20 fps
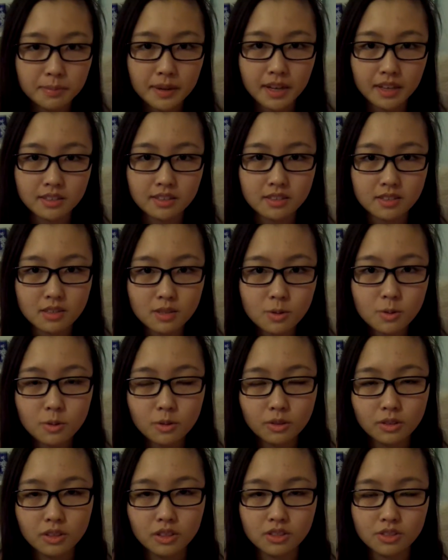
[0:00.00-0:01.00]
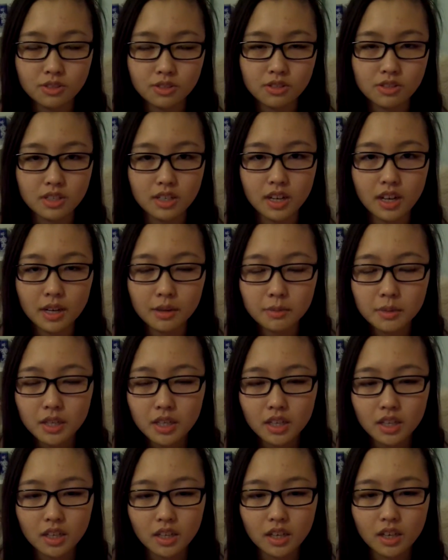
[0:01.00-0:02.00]
back to school at a certain time.
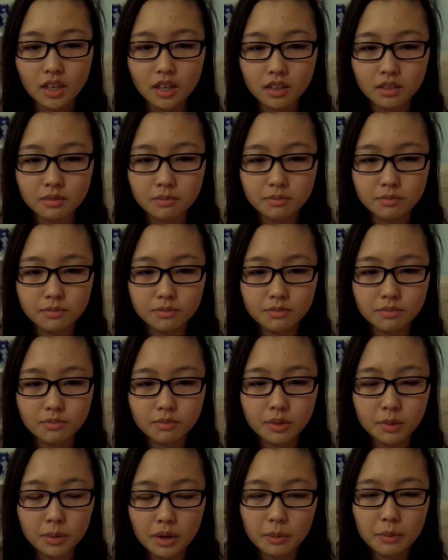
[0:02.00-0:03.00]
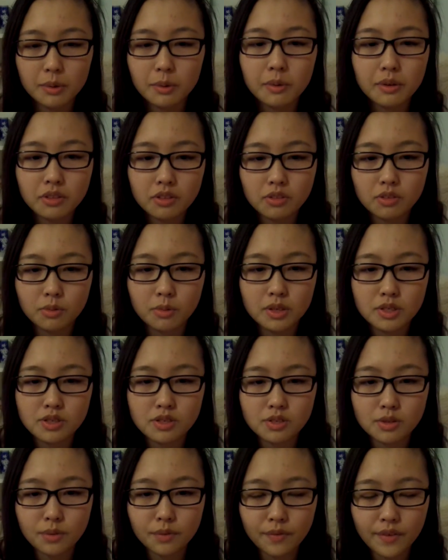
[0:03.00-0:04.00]
We went through the
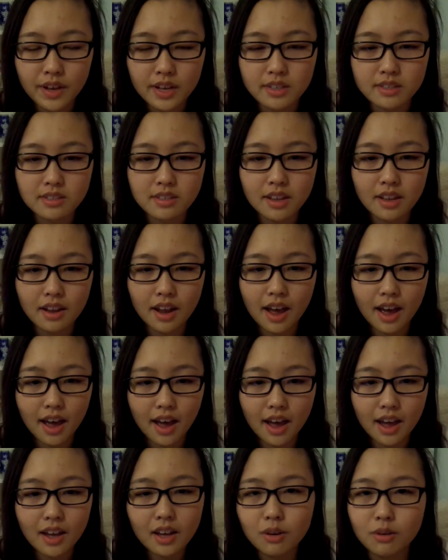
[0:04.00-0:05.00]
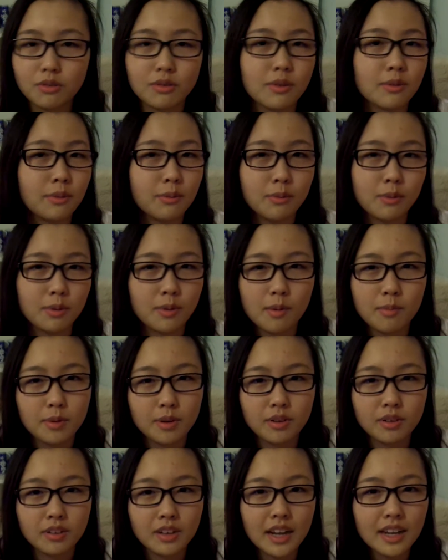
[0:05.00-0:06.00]
questions so fast that I don't even
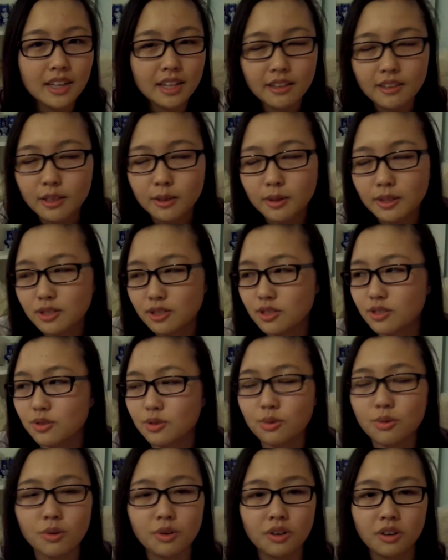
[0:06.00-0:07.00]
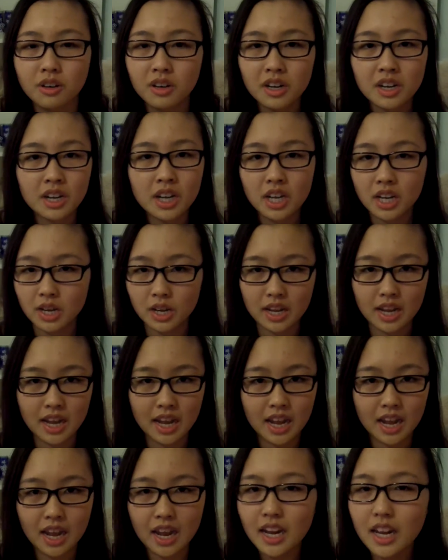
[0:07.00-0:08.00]
remember any of the questions or
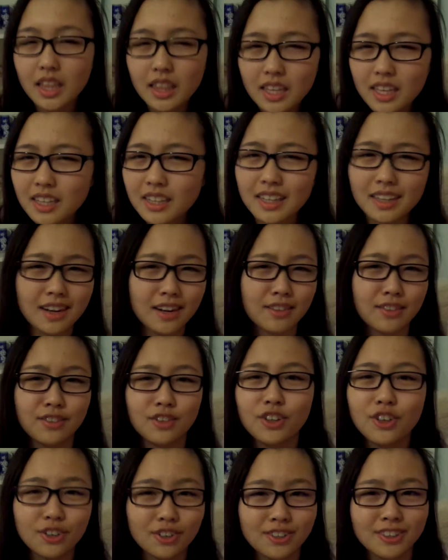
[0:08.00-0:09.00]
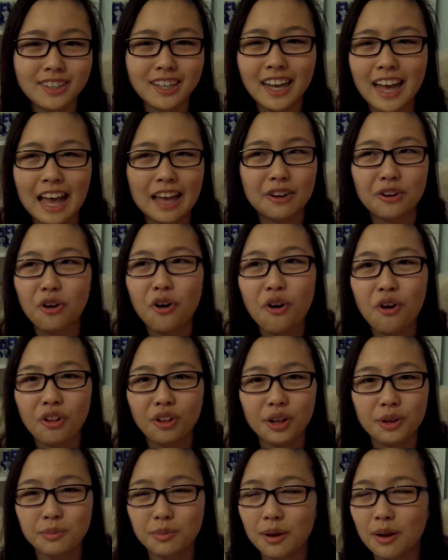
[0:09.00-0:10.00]
anything that I learned at
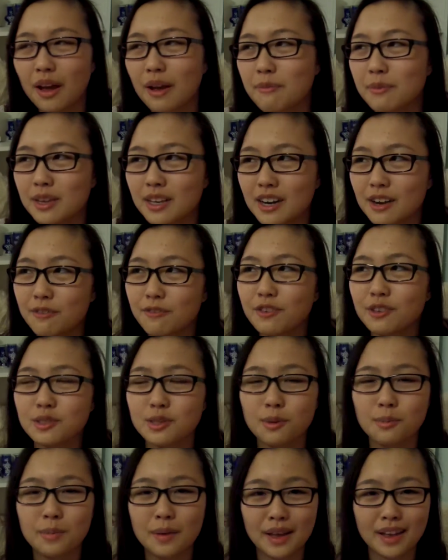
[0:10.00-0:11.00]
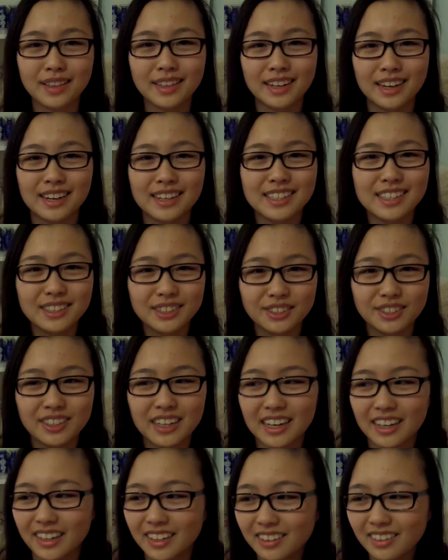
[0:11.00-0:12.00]
all. I mean, I feel so bad that I didn't learn
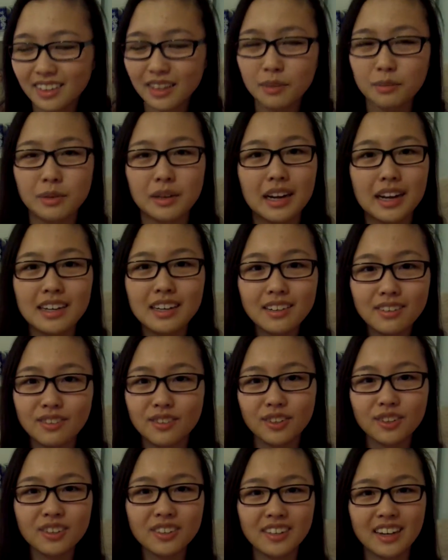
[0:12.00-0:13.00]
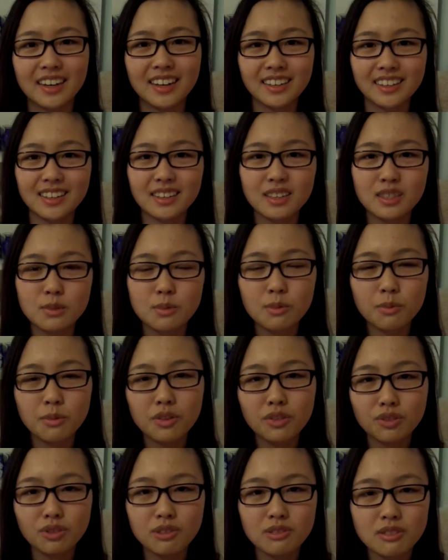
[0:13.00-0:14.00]
anything, but I didn't learn anything because we
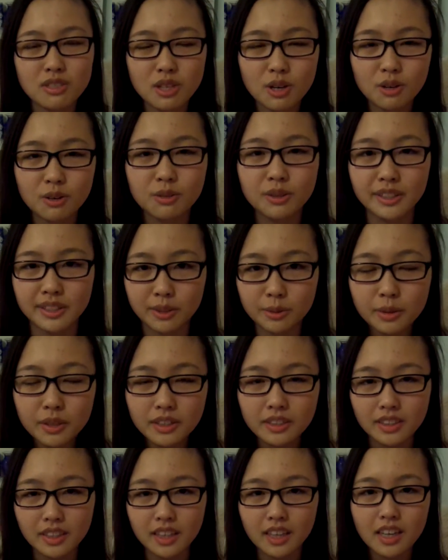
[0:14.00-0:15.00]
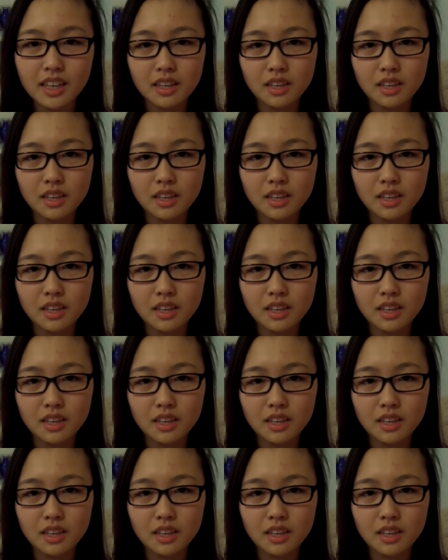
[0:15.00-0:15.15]
went through it so, like, quickly.